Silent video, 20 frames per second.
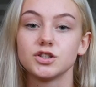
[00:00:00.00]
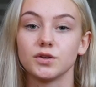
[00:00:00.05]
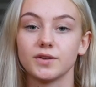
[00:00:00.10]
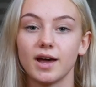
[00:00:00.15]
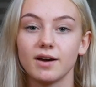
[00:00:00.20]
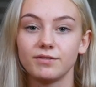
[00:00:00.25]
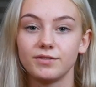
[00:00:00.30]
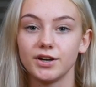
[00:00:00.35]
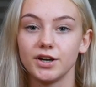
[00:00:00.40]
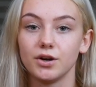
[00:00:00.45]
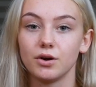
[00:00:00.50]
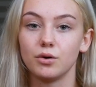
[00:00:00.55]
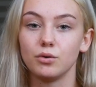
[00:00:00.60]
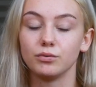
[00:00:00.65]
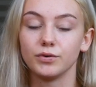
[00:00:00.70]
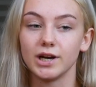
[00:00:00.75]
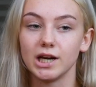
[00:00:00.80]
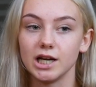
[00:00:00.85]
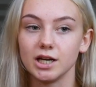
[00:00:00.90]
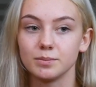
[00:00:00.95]
So that
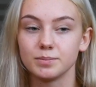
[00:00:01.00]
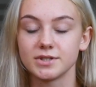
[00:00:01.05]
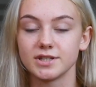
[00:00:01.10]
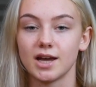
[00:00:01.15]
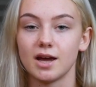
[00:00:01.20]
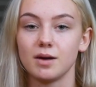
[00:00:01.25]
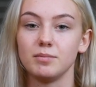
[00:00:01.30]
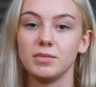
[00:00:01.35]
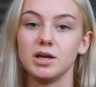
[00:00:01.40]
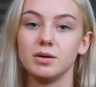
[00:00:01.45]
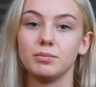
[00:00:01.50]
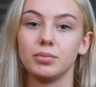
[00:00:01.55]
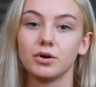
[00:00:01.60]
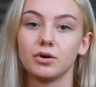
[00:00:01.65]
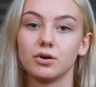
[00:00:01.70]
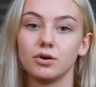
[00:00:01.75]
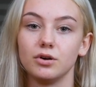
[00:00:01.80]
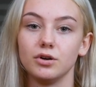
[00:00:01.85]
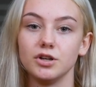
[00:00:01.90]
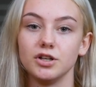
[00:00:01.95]
video really upset me
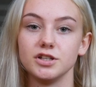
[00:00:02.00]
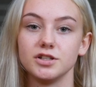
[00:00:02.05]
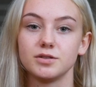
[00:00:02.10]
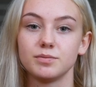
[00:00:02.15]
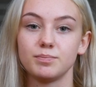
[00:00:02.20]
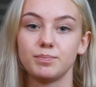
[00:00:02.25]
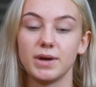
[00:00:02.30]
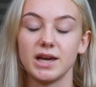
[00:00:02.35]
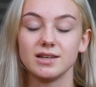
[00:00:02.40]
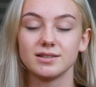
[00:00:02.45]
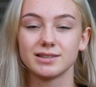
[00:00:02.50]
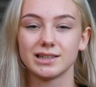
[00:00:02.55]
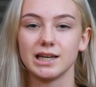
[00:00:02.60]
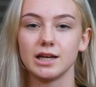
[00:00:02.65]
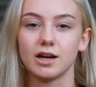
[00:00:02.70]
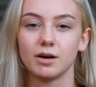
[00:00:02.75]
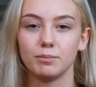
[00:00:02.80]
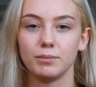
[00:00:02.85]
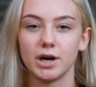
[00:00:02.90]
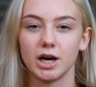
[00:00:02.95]
because
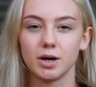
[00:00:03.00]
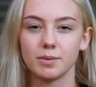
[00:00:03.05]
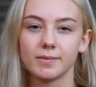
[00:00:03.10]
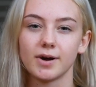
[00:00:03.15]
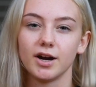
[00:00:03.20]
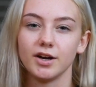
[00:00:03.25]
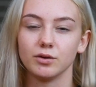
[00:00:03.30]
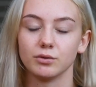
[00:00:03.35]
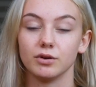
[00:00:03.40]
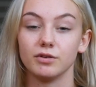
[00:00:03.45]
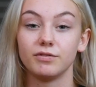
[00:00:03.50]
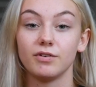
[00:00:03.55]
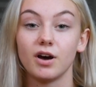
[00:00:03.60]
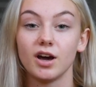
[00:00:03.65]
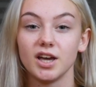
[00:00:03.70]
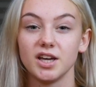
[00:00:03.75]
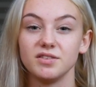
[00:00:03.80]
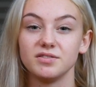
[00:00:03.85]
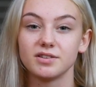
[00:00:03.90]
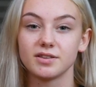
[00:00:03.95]
basically Miriam kind of
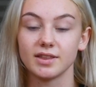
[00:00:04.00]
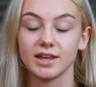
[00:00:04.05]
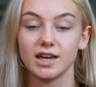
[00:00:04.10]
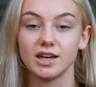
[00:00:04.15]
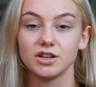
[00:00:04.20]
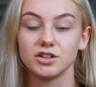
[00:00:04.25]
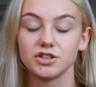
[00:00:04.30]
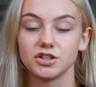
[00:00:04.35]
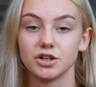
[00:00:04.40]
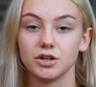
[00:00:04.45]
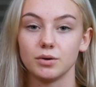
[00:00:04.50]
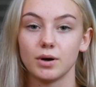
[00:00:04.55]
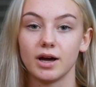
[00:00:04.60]
revived the issue,